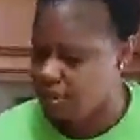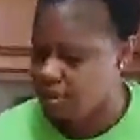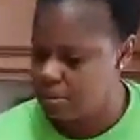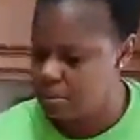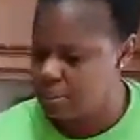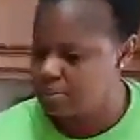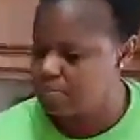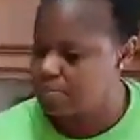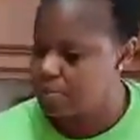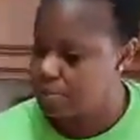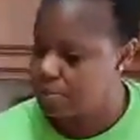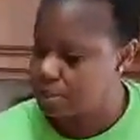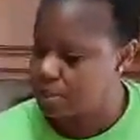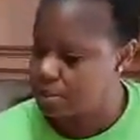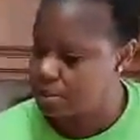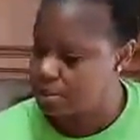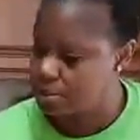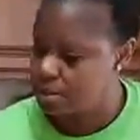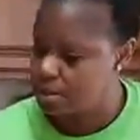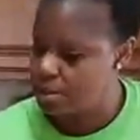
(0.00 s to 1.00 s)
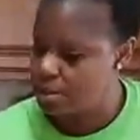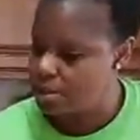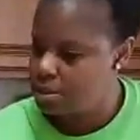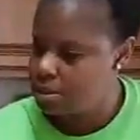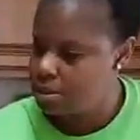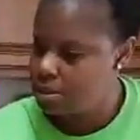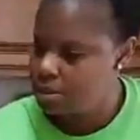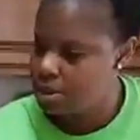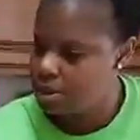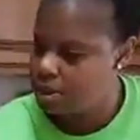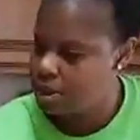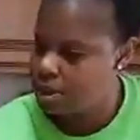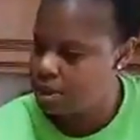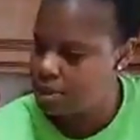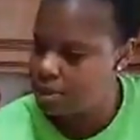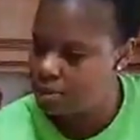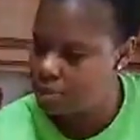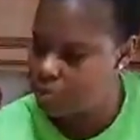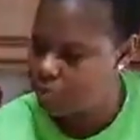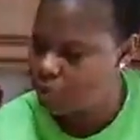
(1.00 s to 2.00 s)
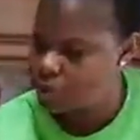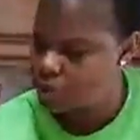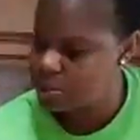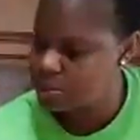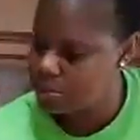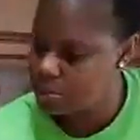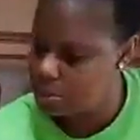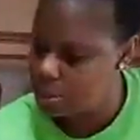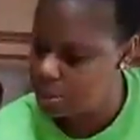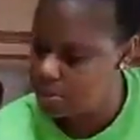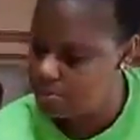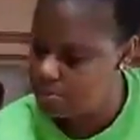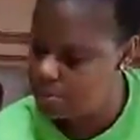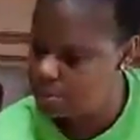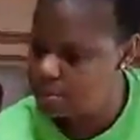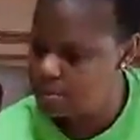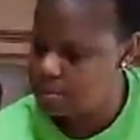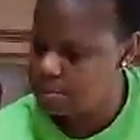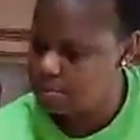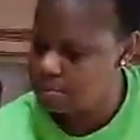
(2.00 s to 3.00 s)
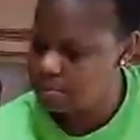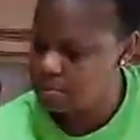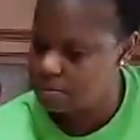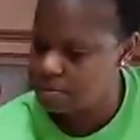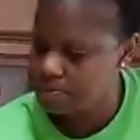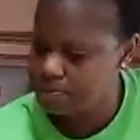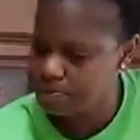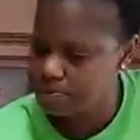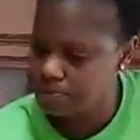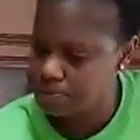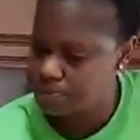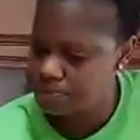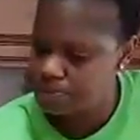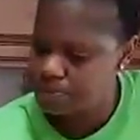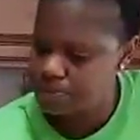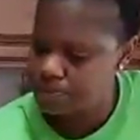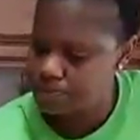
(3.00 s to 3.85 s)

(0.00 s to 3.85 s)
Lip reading: Let's put these in one of those cups. All